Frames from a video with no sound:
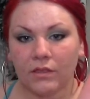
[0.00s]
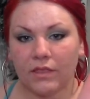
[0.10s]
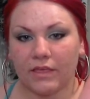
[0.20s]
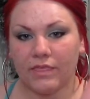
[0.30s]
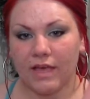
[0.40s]

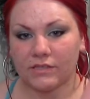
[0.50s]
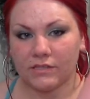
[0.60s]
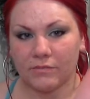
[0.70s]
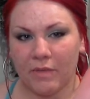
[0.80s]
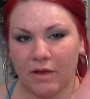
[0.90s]
Like that's
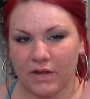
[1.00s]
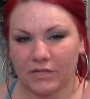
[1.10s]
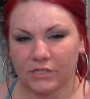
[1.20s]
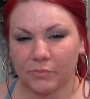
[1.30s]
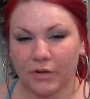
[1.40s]
the amount I
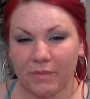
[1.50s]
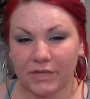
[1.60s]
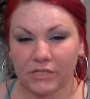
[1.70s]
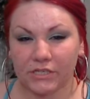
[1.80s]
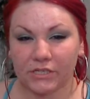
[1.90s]
just put
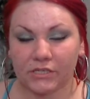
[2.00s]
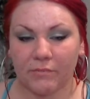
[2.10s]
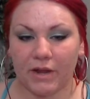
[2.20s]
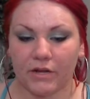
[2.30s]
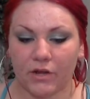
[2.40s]
cheeks and
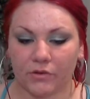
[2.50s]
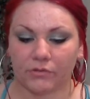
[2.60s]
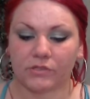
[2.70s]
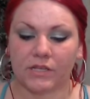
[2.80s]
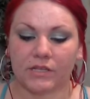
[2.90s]
my
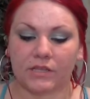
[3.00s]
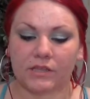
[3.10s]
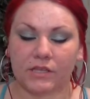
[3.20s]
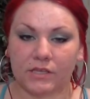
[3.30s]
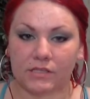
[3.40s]
nose, and then
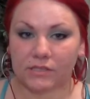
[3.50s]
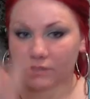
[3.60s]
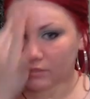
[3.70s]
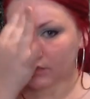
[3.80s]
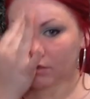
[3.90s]

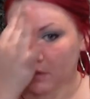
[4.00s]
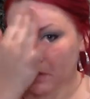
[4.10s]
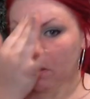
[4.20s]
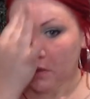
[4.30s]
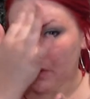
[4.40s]
this
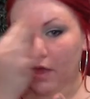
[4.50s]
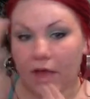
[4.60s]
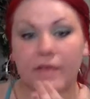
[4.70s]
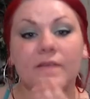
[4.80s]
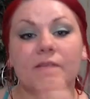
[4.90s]

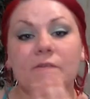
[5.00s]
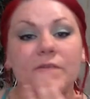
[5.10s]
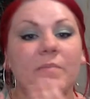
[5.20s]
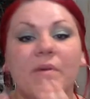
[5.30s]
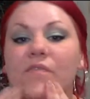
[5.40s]
I can use
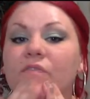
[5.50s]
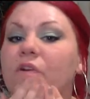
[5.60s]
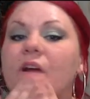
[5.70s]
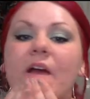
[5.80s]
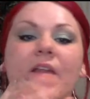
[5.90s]
on my
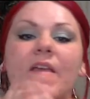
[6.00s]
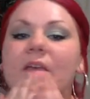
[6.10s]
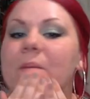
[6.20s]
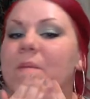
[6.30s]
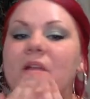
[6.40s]
forehead
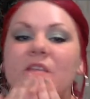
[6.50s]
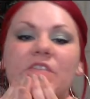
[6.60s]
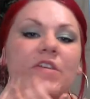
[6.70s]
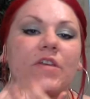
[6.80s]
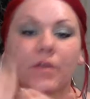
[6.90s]
and my
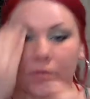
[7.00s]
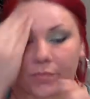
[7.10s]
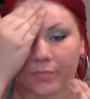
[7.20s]
chin,